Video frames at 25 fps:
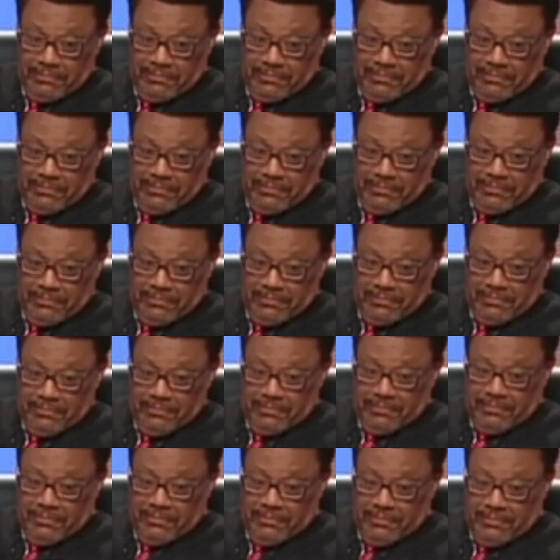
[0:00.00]

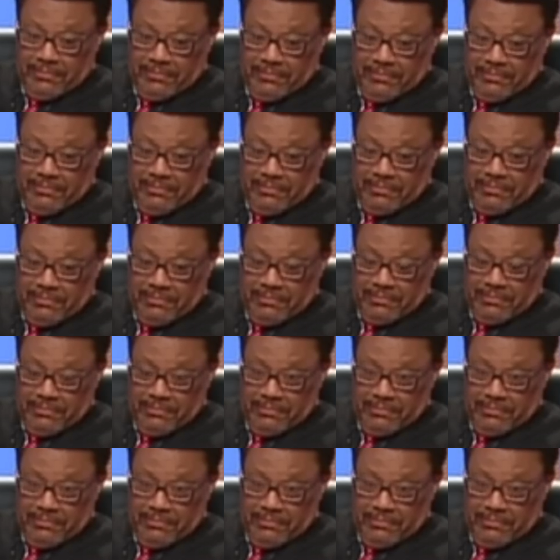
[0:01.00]
[no speech]